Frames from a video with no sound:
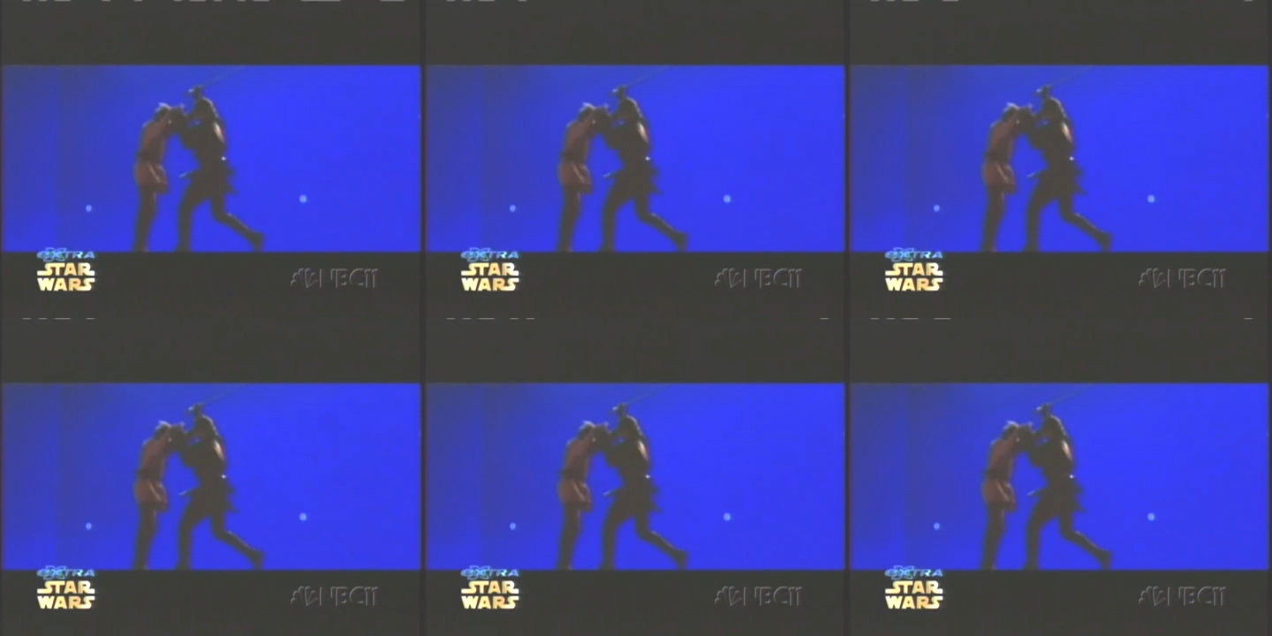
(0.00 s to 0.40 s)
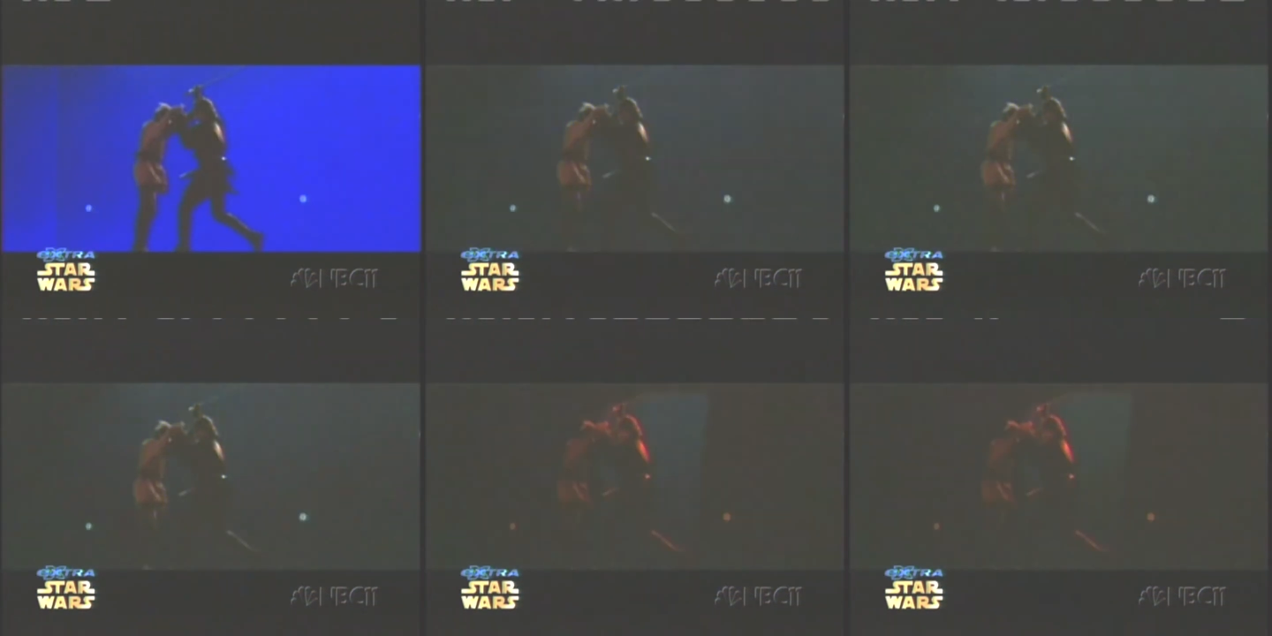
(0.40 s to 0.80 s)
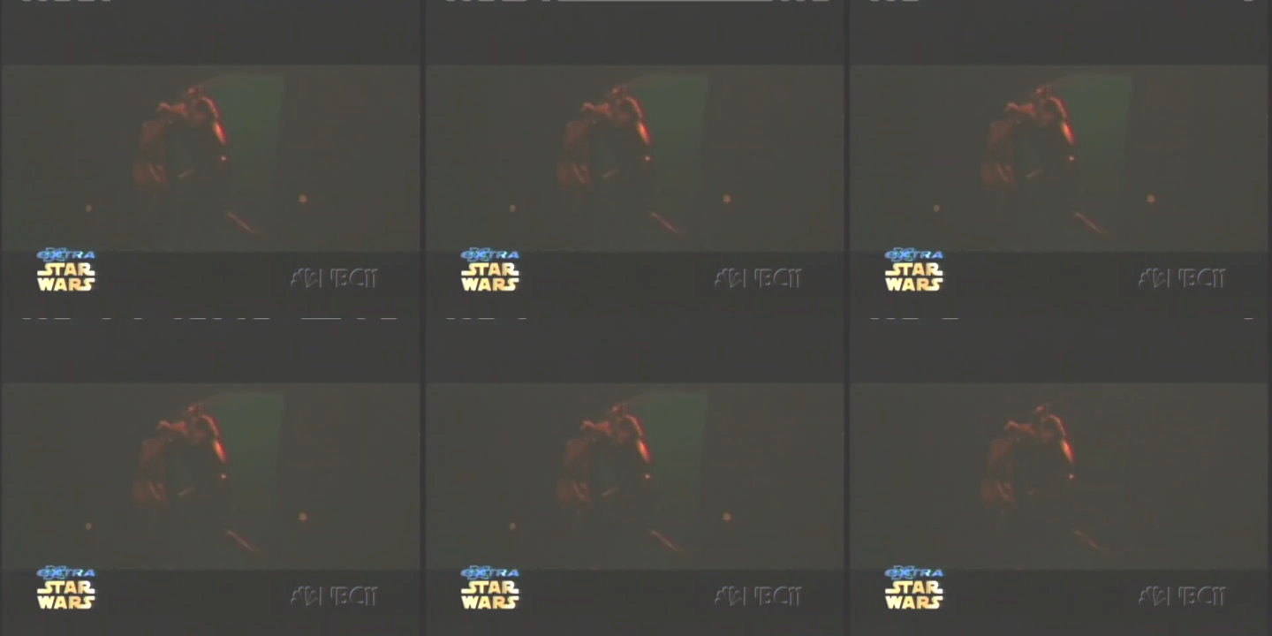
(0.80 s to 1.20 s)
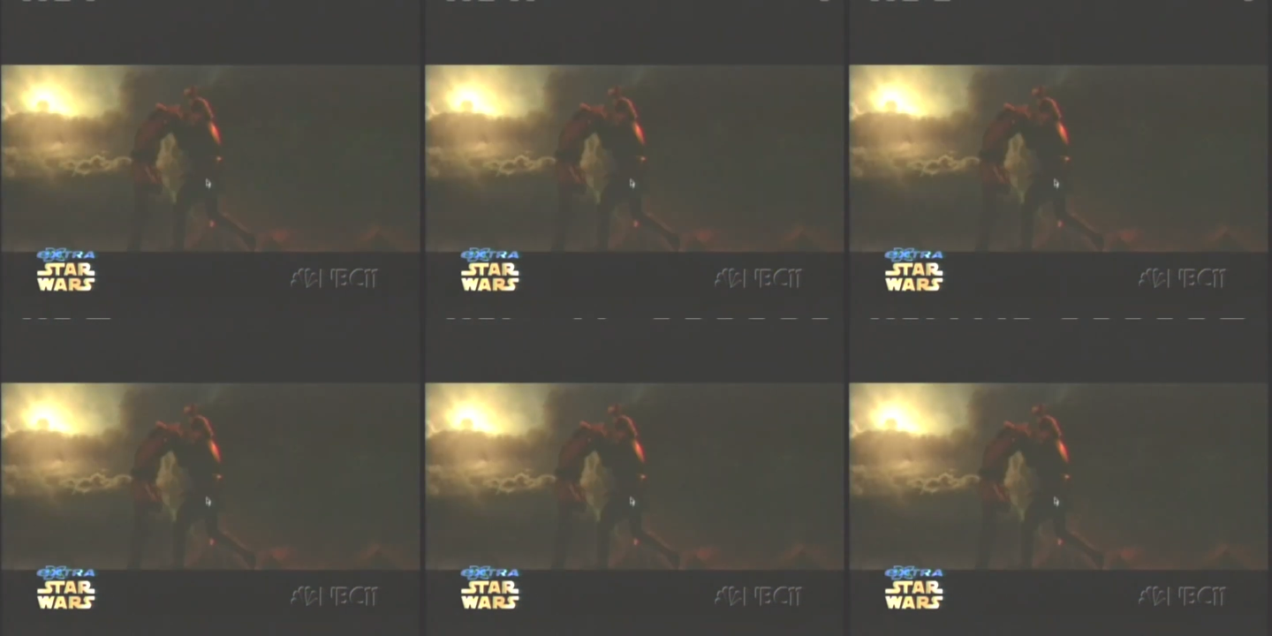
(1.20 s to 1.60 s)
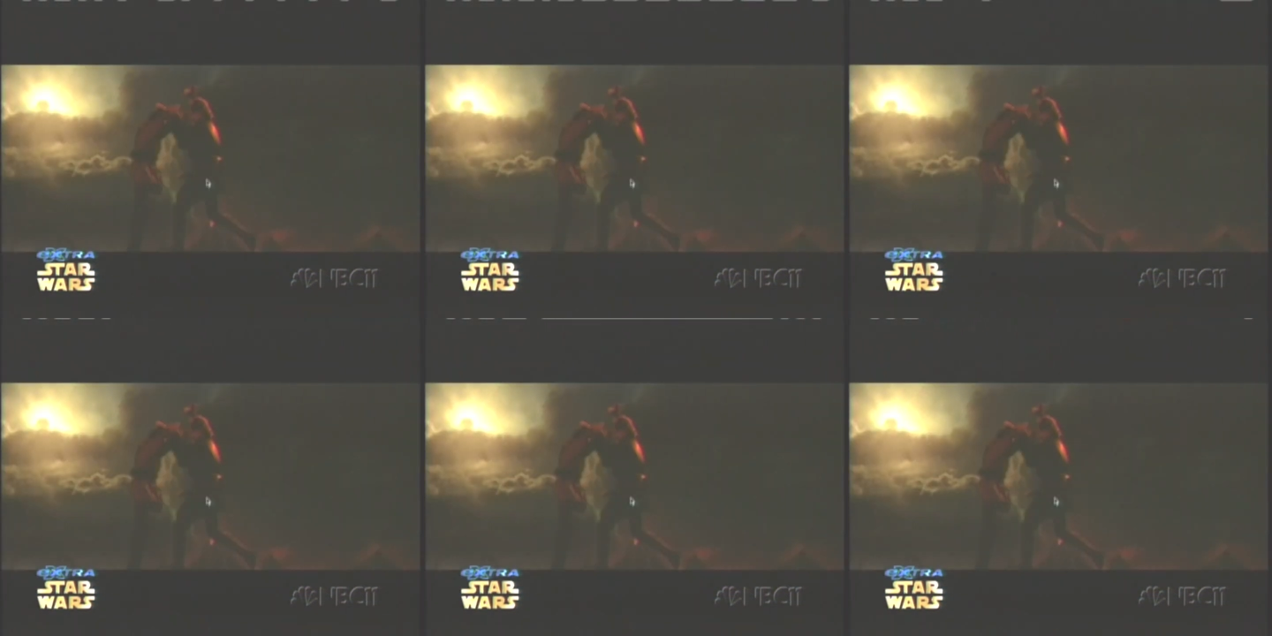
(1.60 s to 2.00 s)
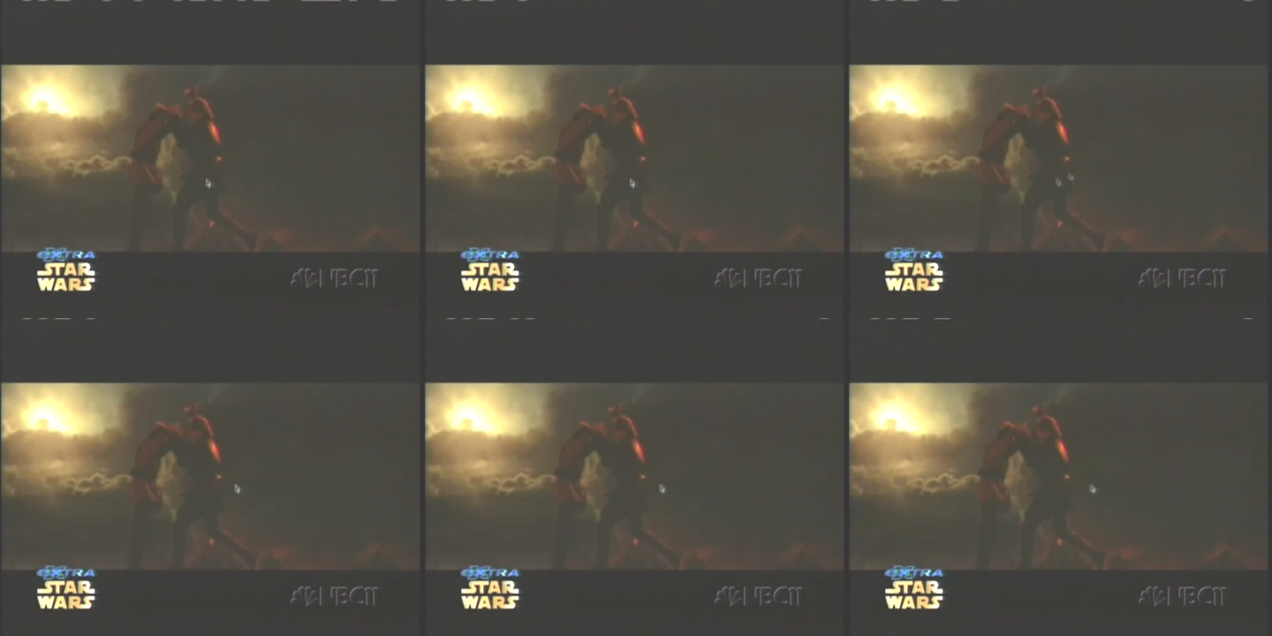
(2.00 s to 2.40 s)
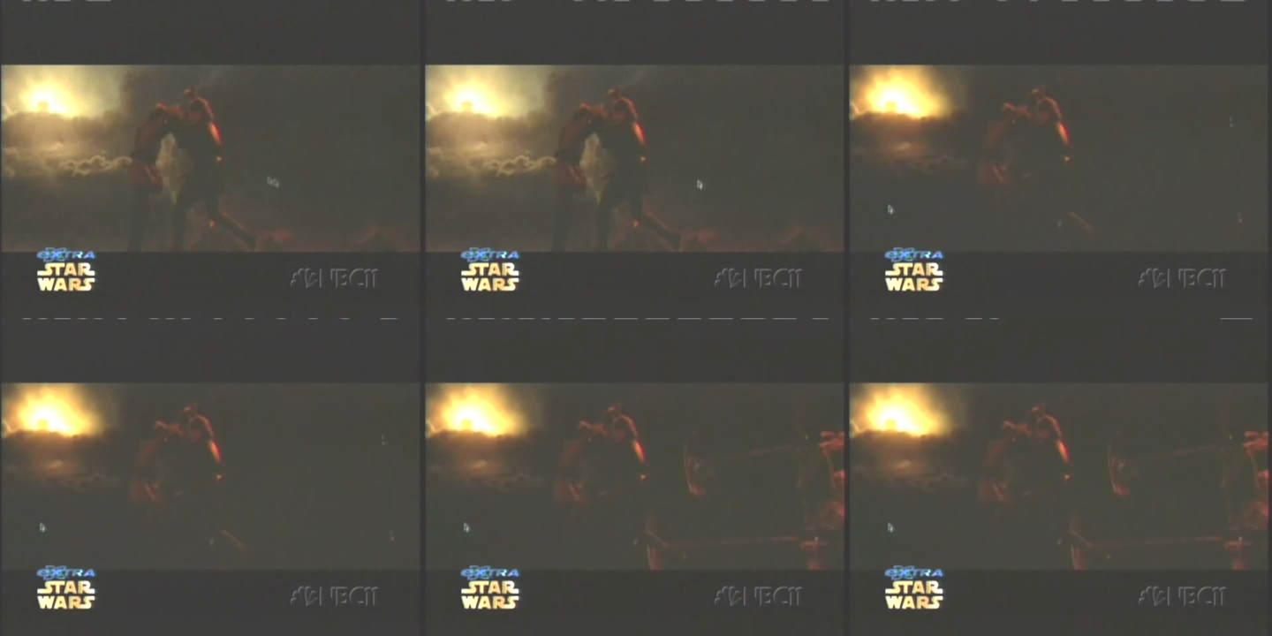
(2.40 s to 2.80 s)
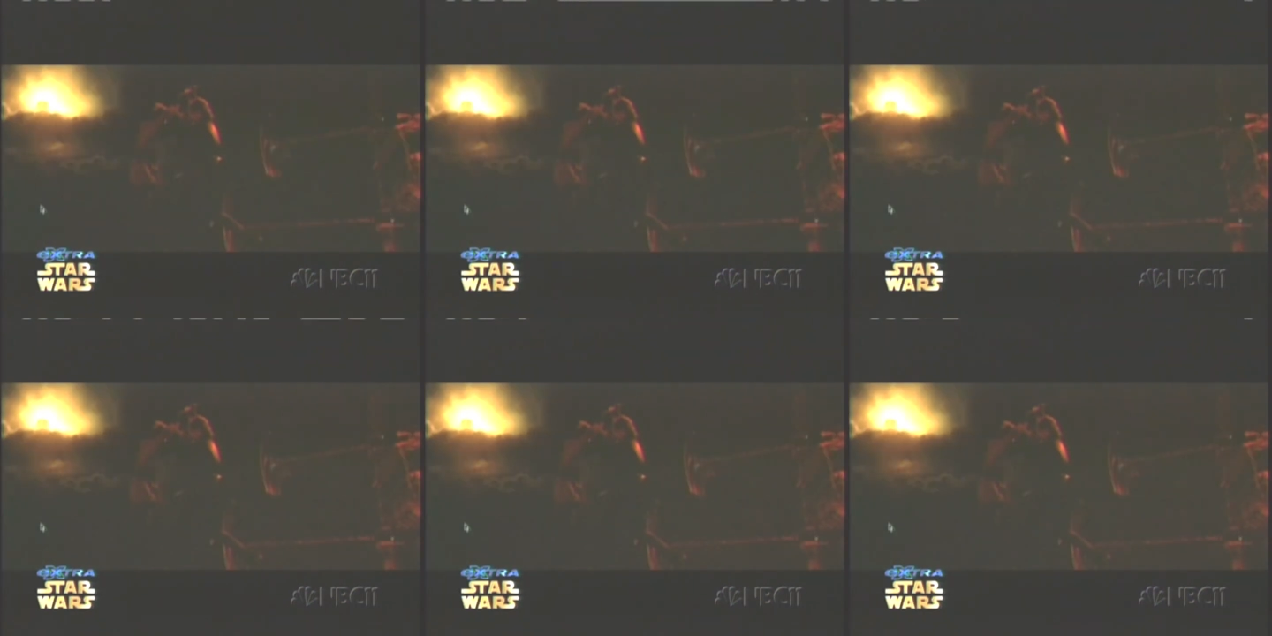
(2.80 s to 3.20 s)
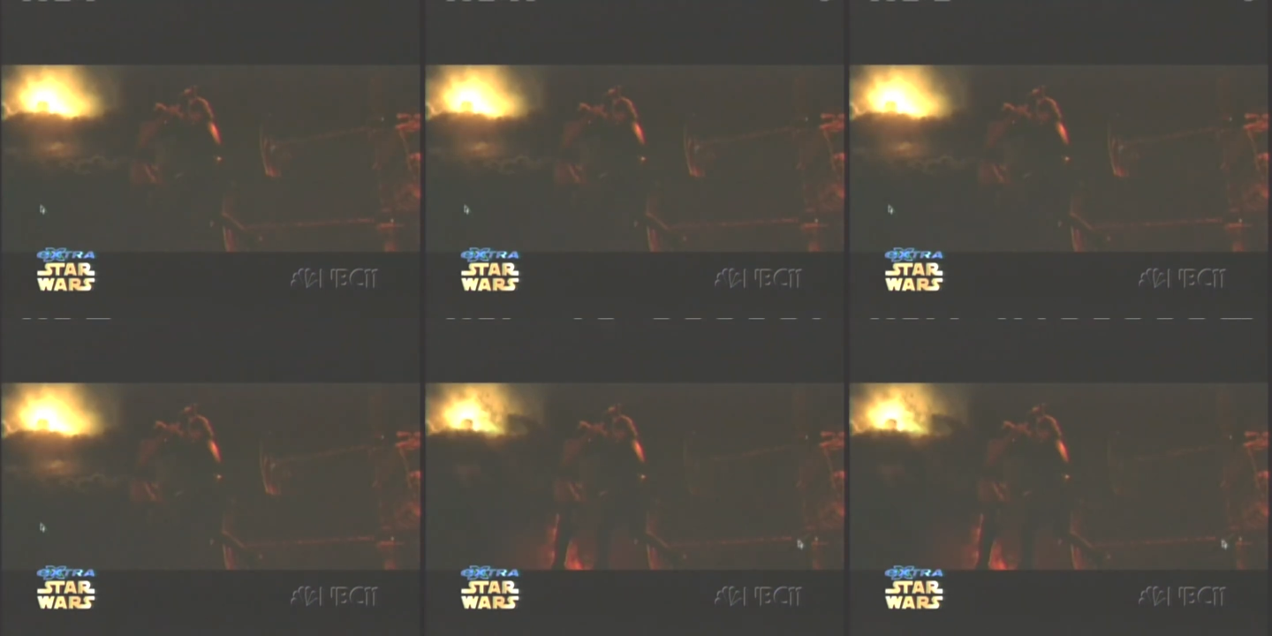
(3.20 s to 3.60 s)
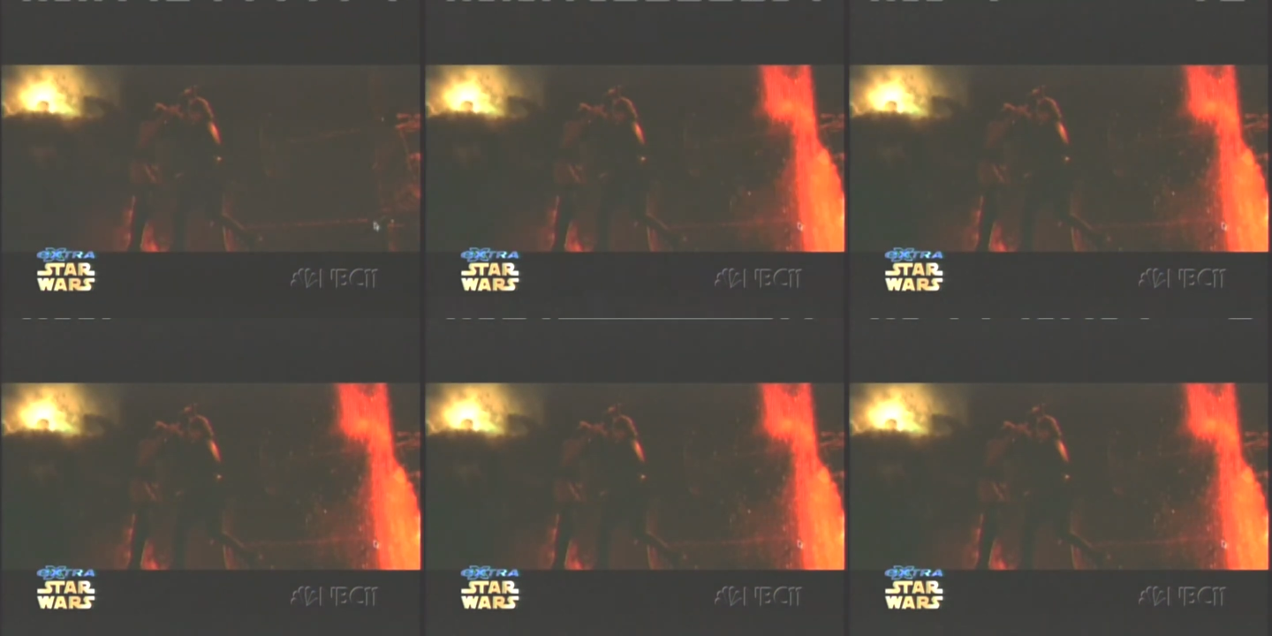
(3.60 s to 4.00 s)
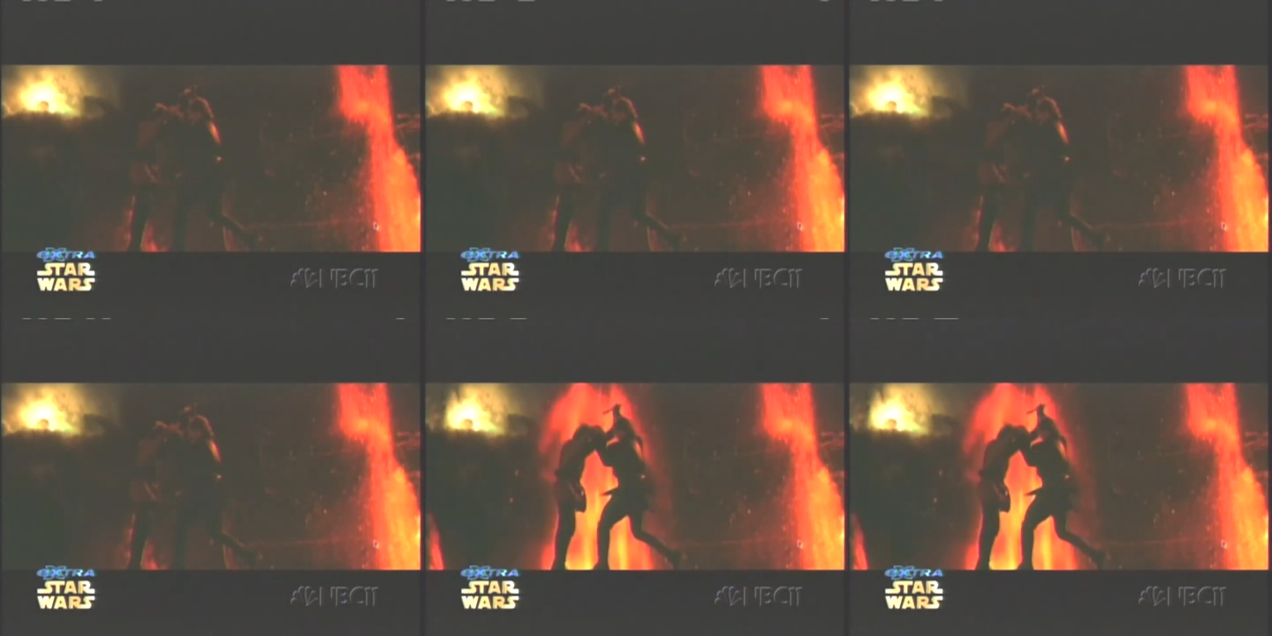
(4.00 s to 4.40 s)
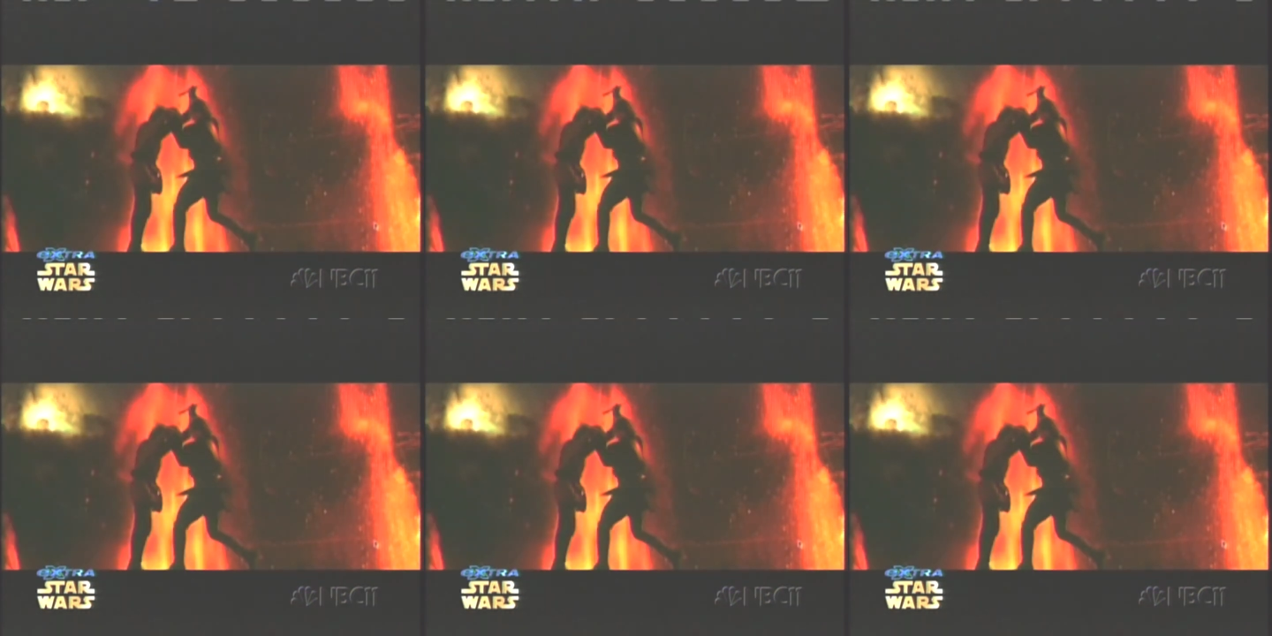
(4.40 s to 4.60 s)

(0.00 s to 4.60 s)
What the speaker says: (no speaker visible)